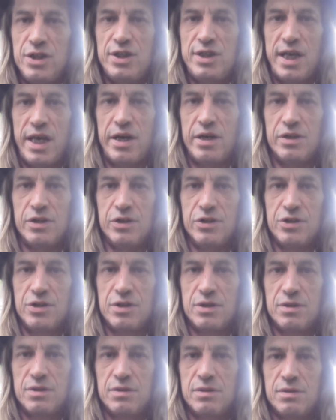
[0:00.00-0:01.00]
centers.
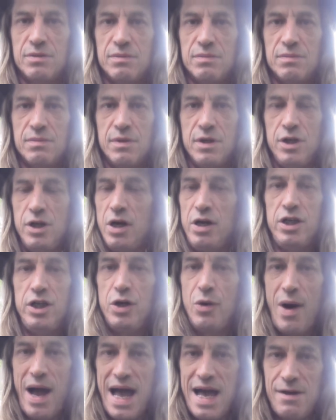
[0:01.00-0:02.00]
You,
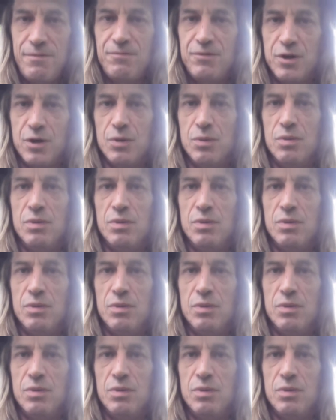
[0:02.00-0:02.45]
you have to.